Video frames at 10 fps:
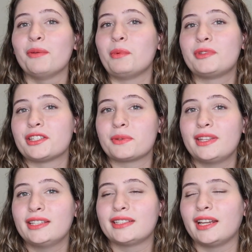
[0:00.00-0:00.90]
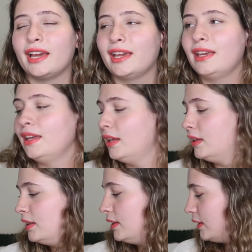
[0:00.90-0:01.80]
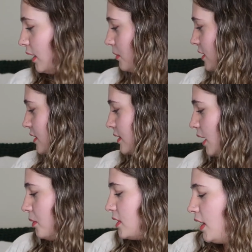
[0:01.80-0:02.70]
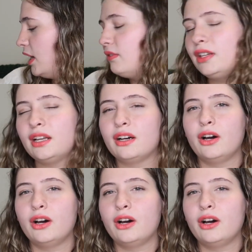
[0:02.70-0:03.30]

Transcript: I'm obsessed with it and I that was that was kind of an